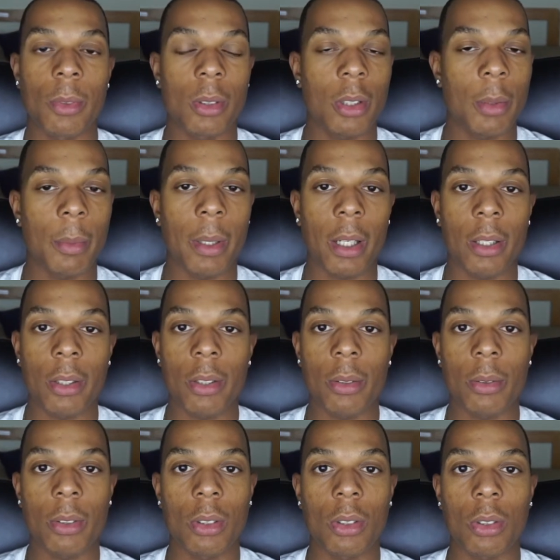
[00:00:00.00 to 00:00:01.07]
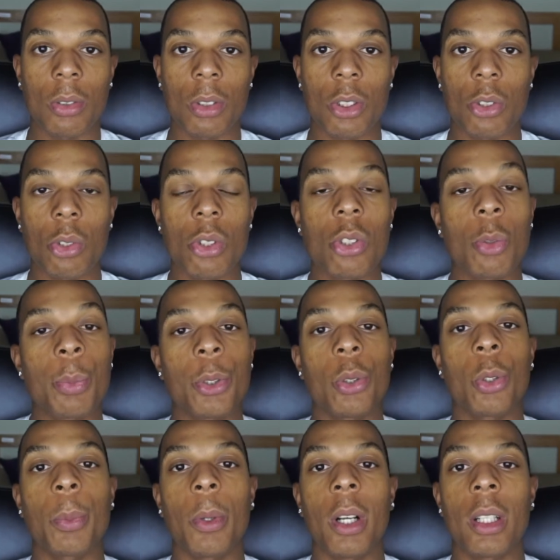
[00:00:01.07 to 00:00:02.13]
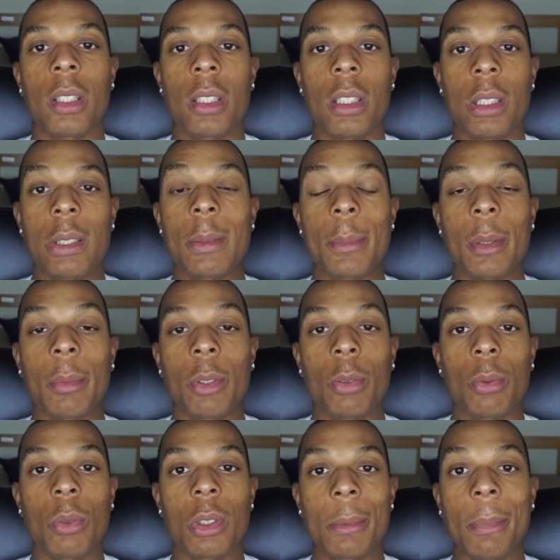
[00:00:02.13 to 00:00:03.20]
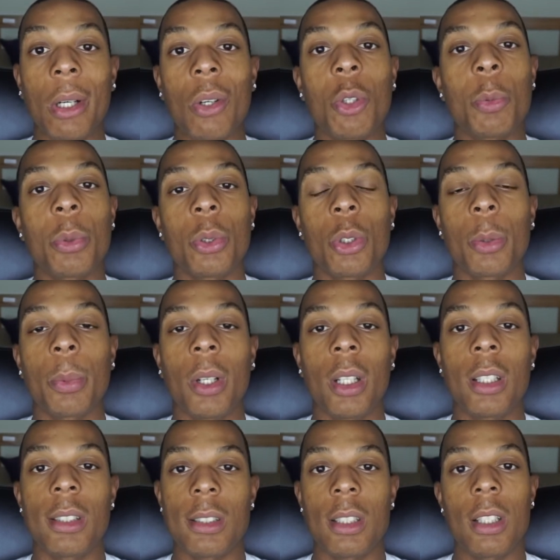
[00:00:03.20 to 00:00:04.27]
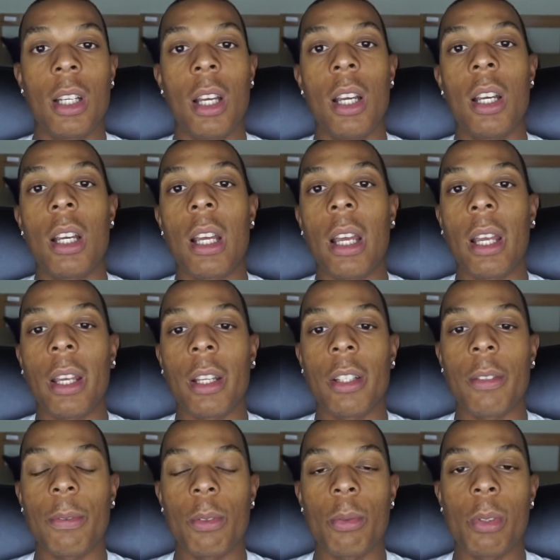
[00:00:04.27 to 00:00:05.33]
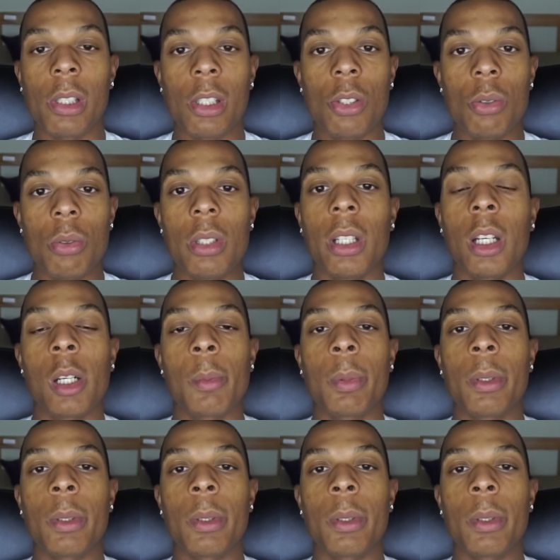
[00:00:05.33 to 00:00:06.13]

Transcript: commander. You know, there's always open door policy. Just remember the rules about open door policy. And if you really do need help,